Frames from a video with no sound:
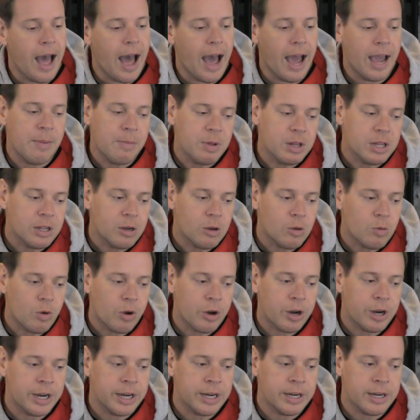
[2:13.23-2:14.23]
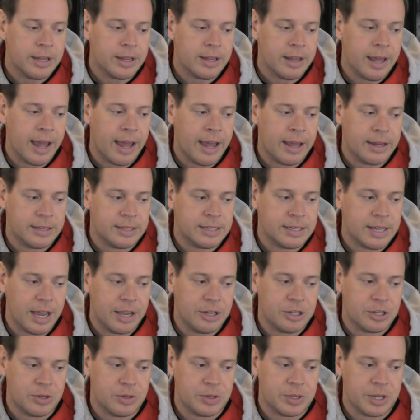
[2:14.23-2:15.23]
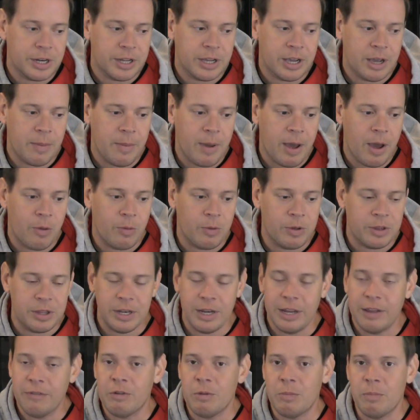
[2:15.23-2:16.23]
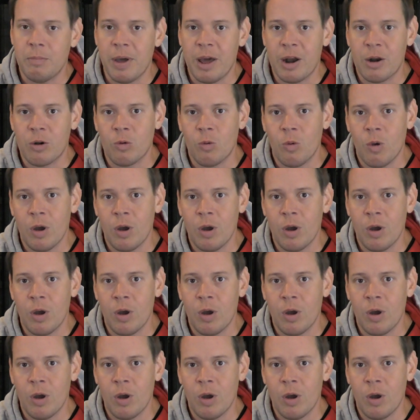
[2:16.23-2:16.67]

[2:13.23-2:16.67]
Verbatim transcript: I am a little worried that Sideshow is going to come out with an even better